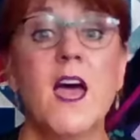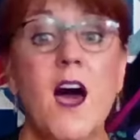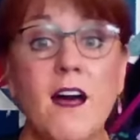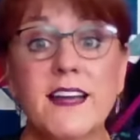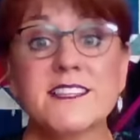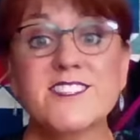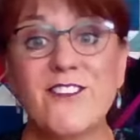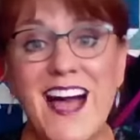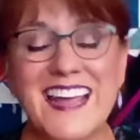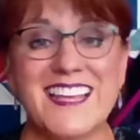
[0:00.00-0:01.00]
All right, so
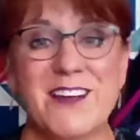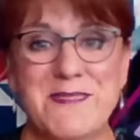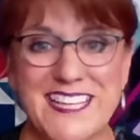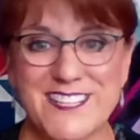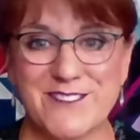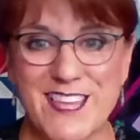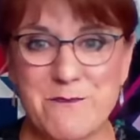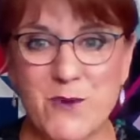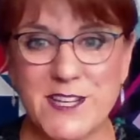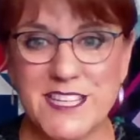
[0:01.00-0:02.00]
hi, I'm Nancy with On
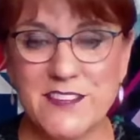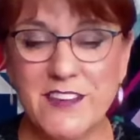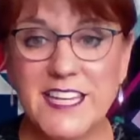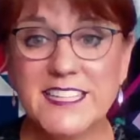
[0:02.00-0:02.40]
Point TV.